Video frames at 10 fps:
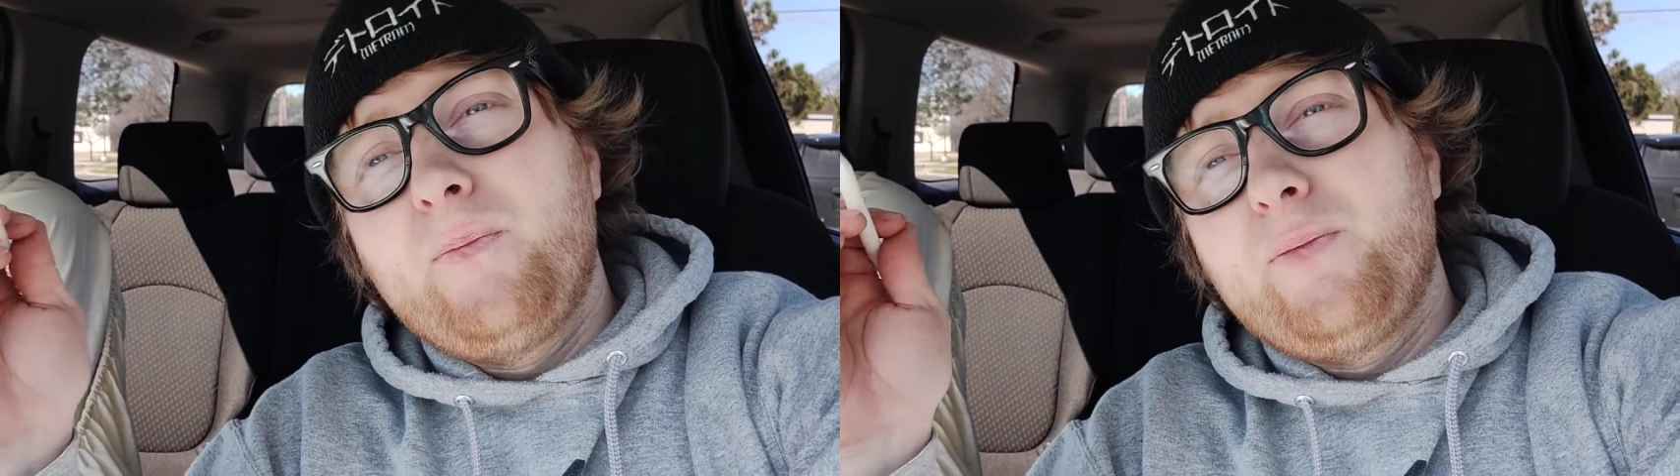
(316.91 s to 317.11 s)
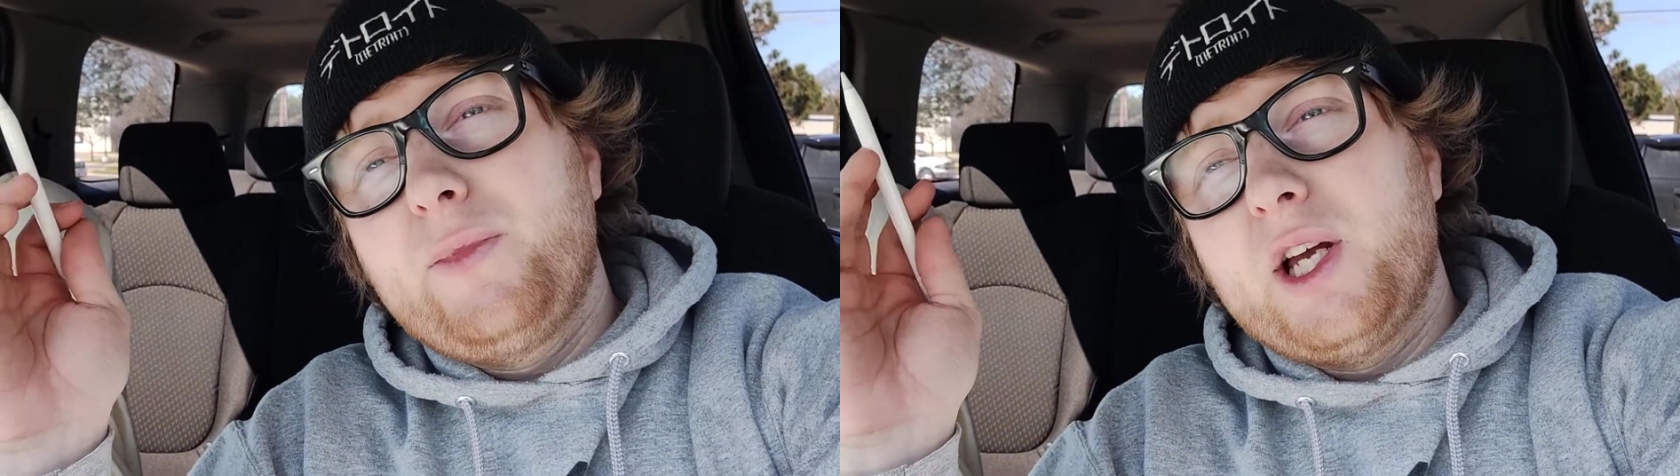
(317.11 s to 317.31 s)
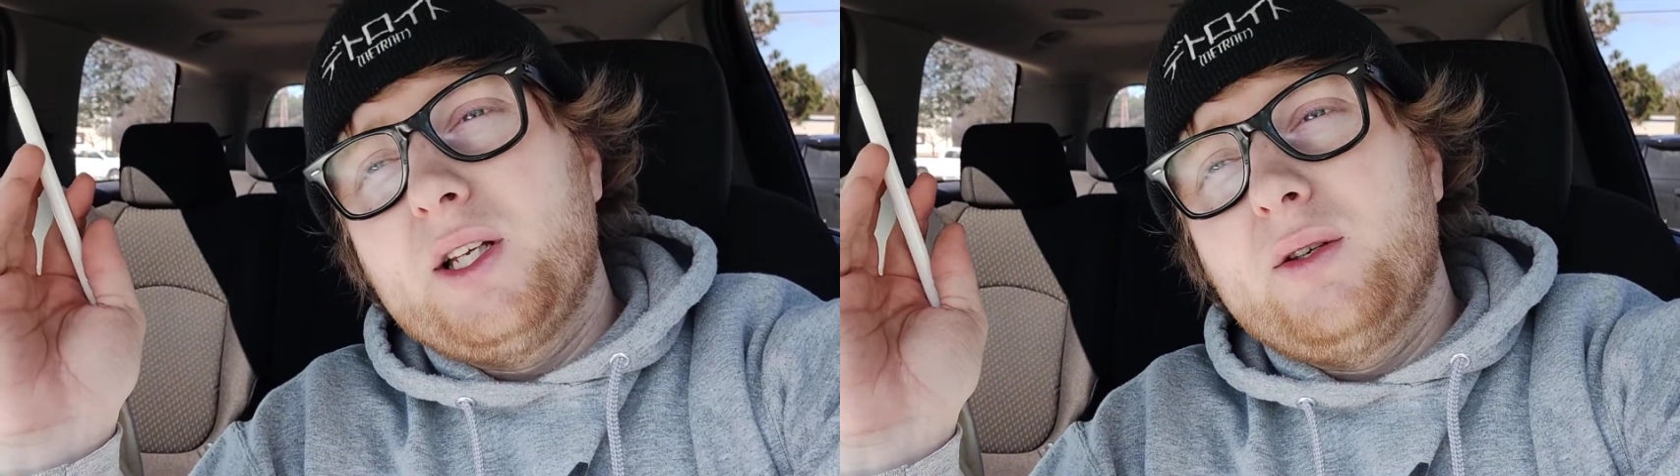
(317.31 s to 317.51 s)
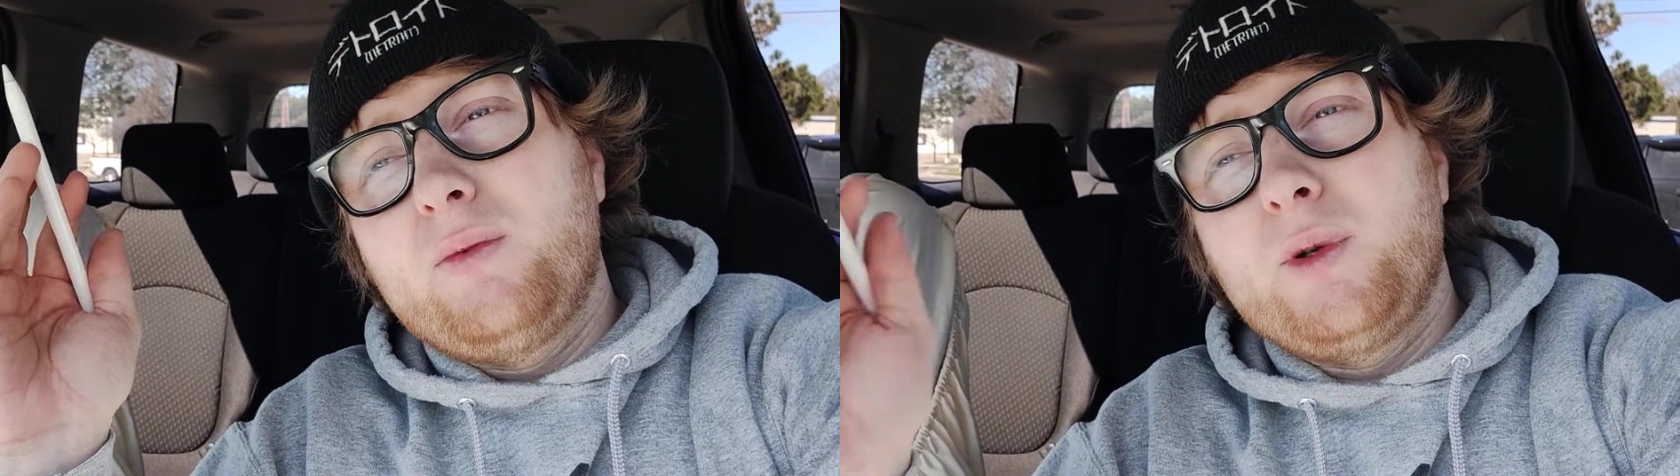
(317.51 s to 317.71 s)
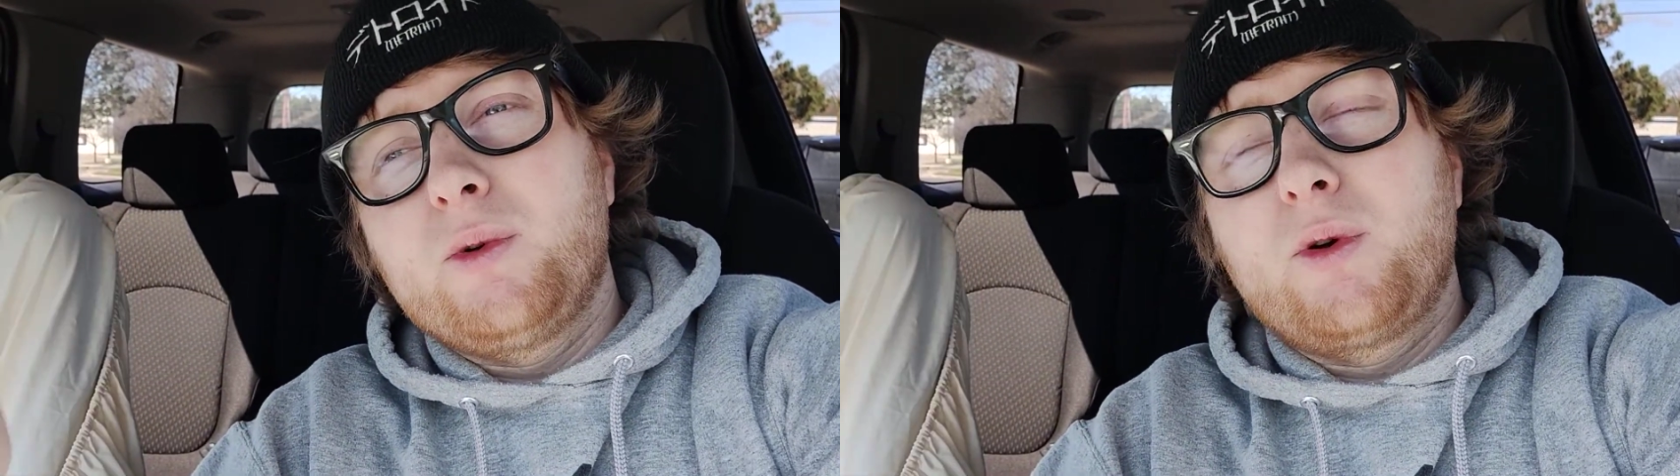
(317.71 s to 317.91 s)
that
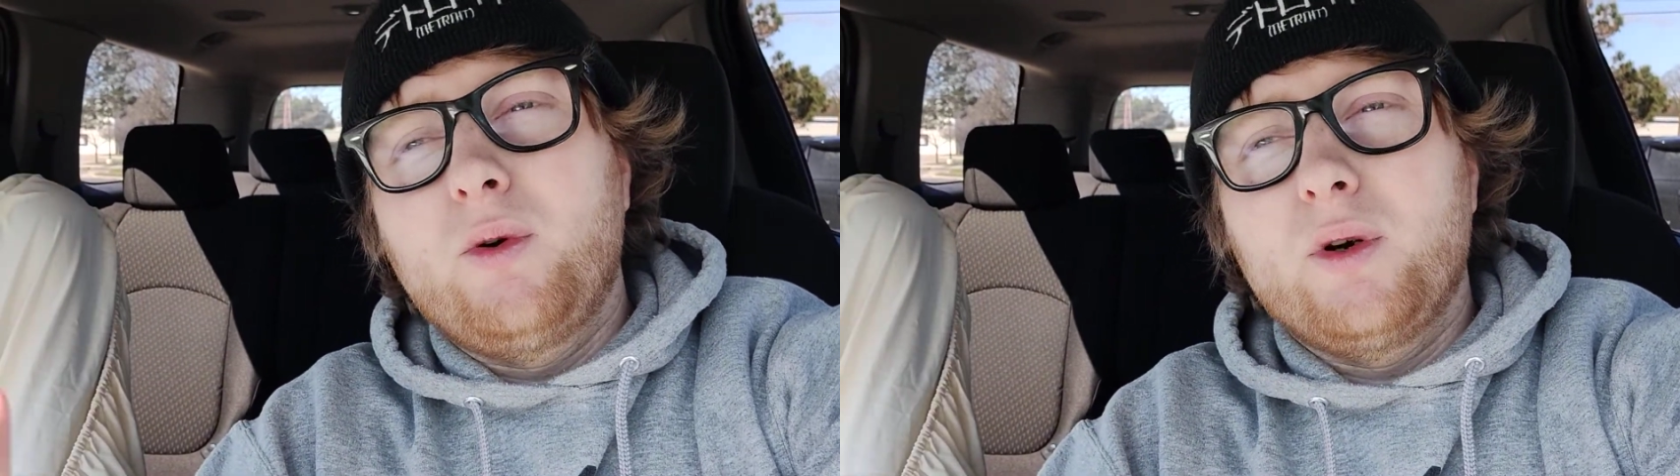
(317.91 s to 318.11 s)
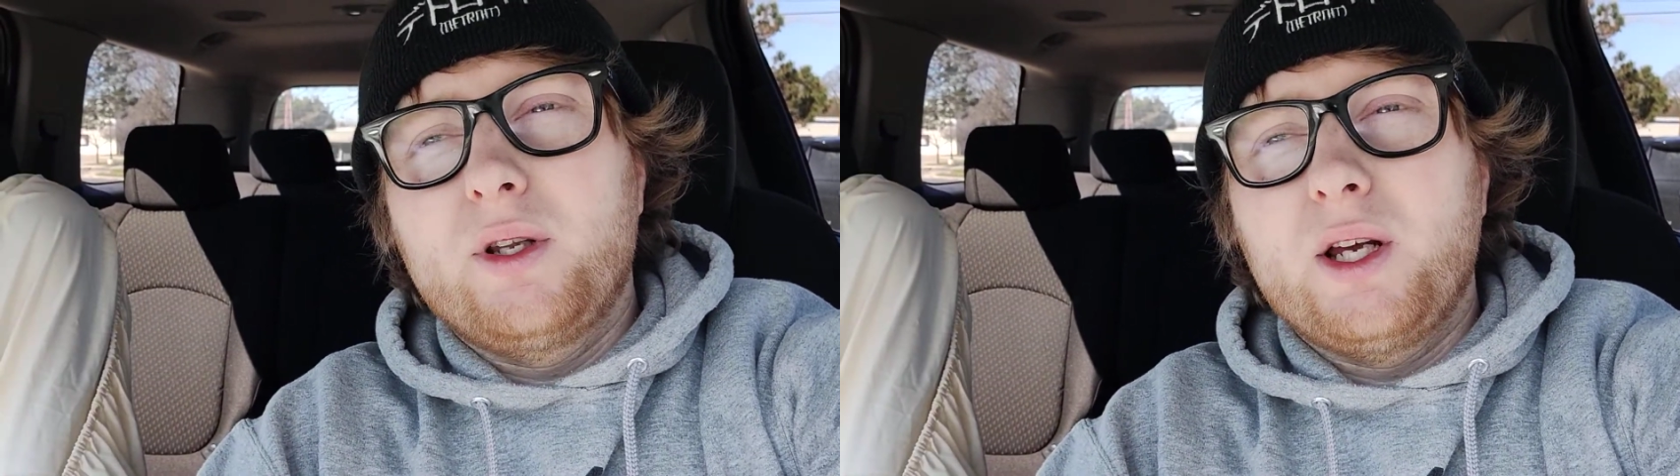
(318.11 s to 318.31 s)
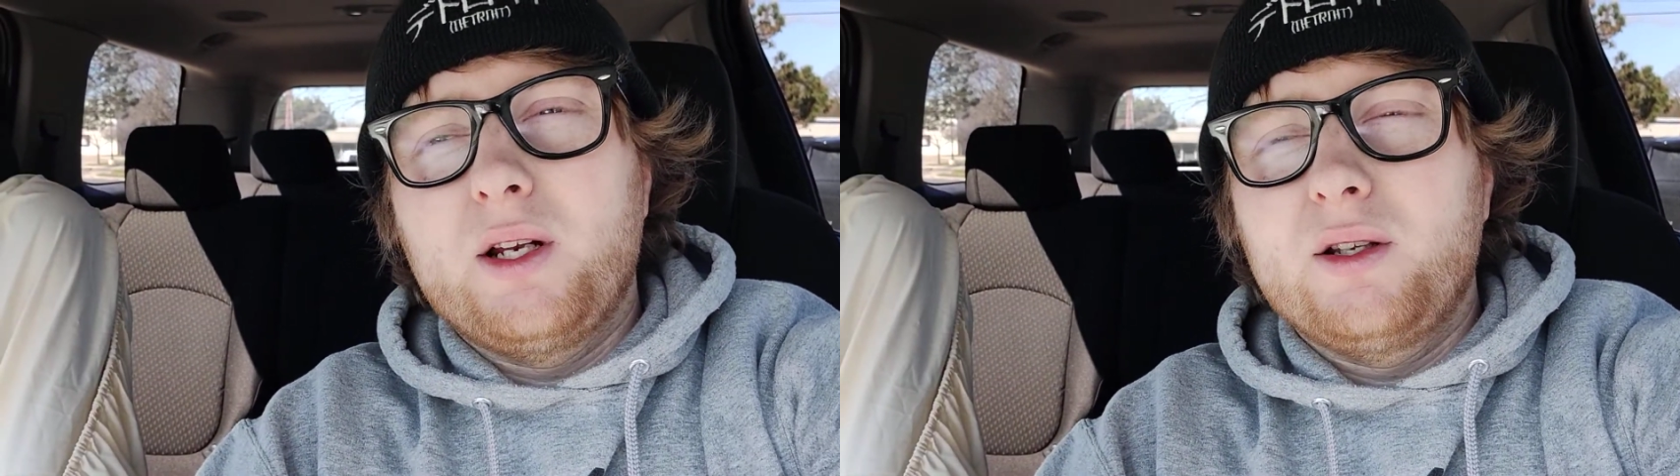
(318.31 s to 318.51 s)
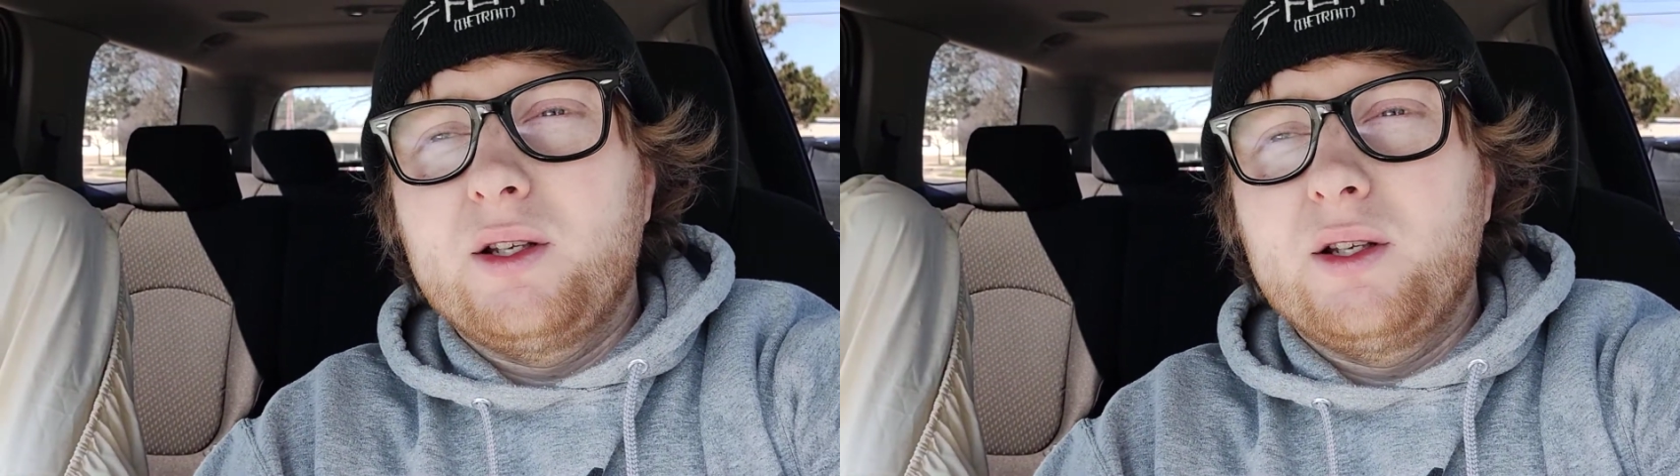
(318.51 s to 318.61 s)
we record that on